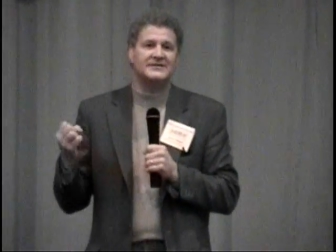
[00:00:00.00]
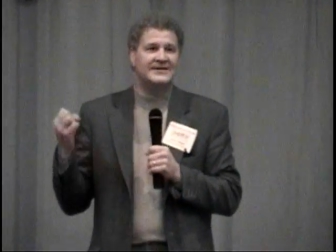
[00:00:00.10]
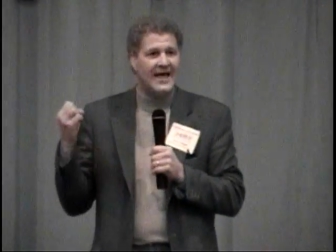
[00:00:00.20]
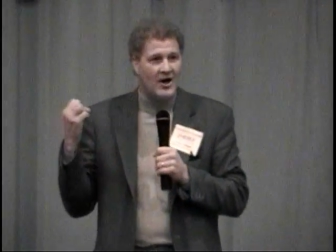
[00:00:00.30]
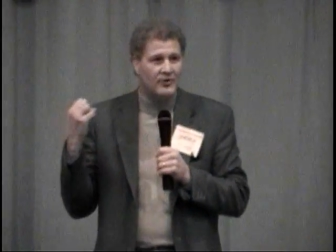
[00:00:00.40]
that is
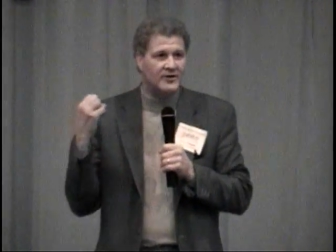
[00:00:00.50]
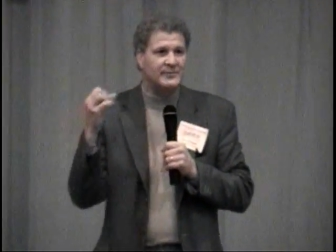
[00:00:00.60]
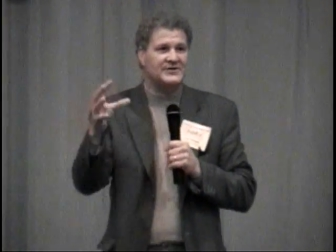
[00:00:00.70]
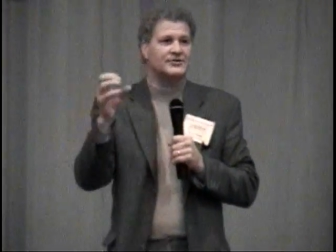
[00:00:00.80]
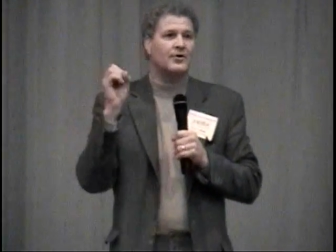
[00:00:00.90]
now
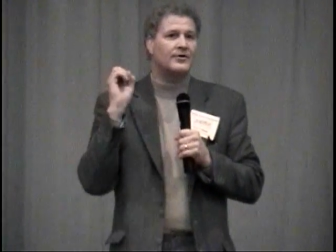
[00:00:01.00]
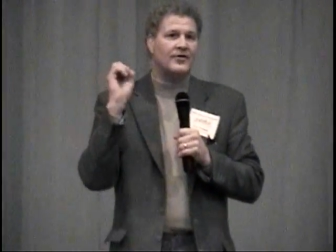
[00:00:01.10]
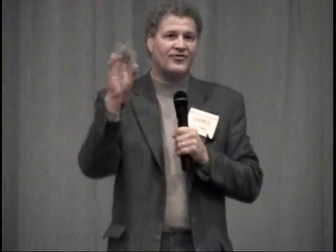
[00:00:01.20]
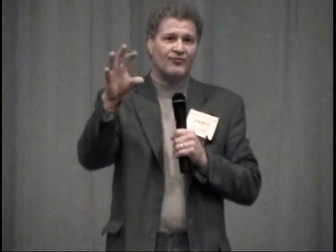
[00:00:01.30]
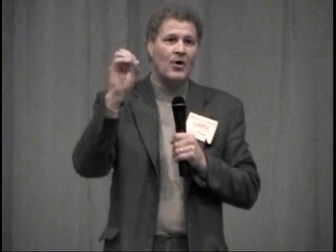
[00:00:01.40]
going to be starting
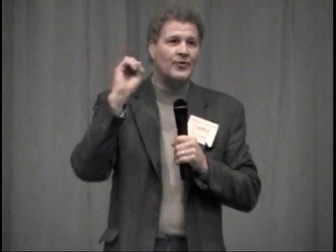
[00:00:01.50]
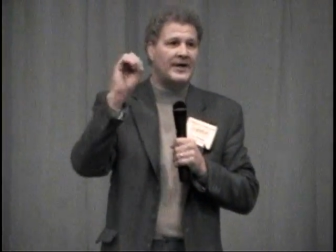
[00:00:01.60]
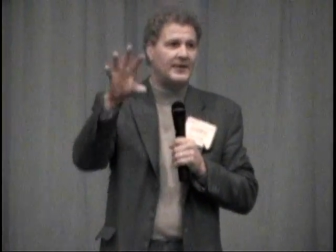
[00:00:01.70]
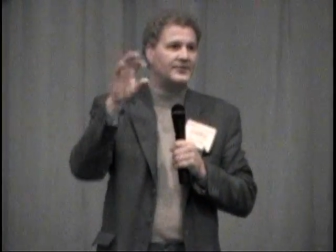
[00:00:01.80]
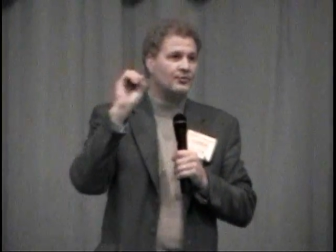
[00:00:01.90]
to throw
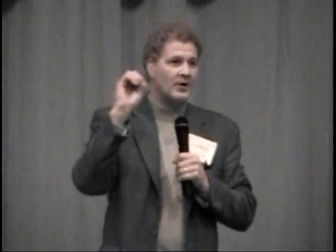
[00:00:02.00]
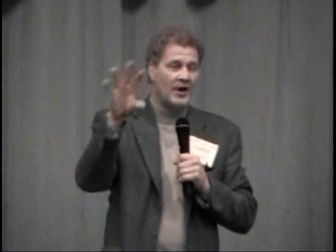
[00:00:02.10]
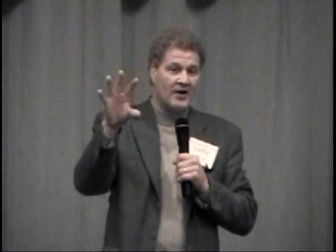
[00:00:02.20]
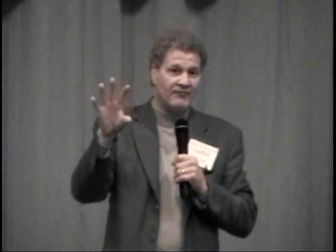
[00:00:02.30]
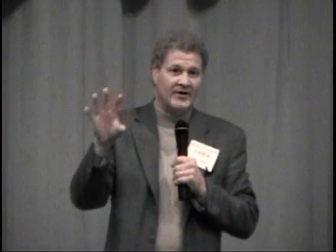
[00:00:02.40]
into
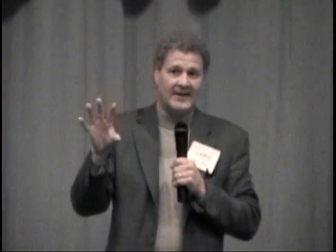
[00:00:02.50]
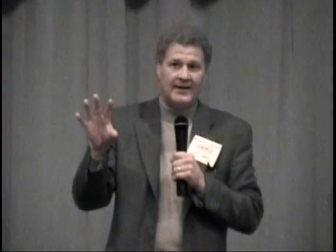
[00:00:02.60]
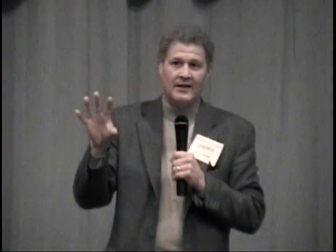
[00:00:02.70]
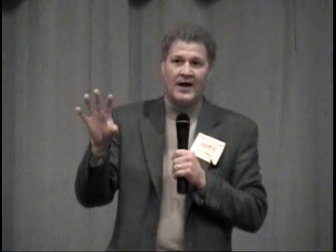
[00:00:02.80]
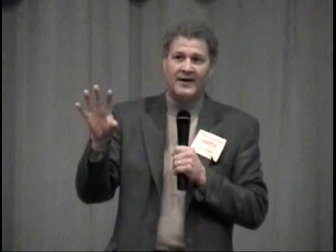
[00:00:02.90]
our
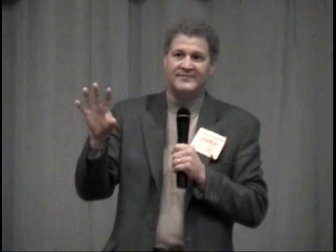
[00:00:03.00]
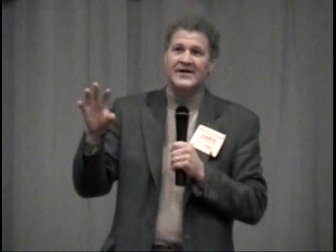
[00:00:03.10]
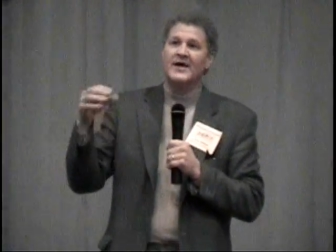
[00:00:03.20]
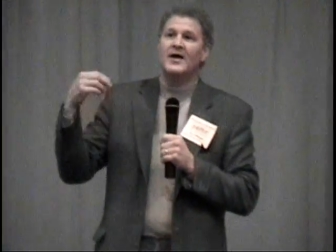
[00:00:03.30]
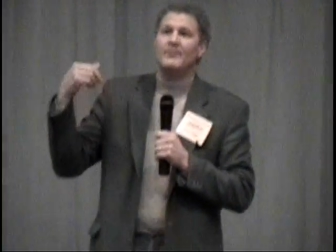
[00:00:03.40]
everyday lives.